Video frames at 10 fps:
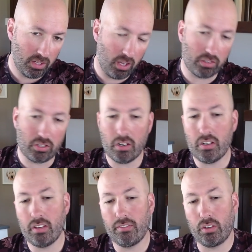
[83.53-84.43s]

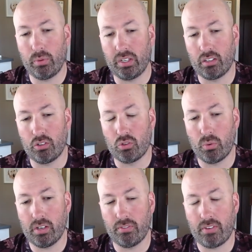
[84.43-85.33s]
Alternatively, we could do
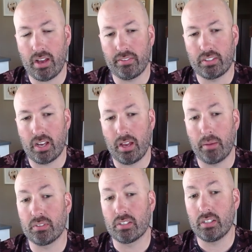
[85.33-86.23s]
25
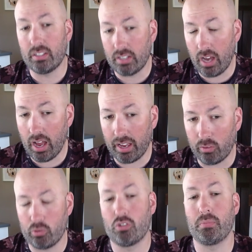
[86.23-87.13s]
times
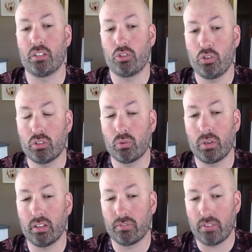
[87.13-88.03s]
9, which would be
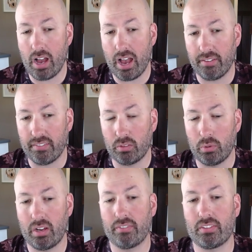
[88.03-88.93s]
225, and then we
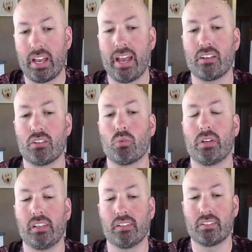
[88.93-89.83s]
would have to add
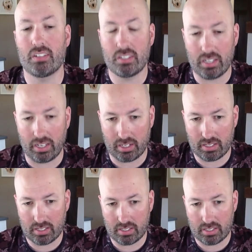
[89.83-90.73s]

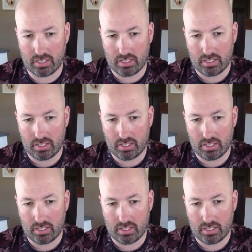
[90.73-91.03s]
26.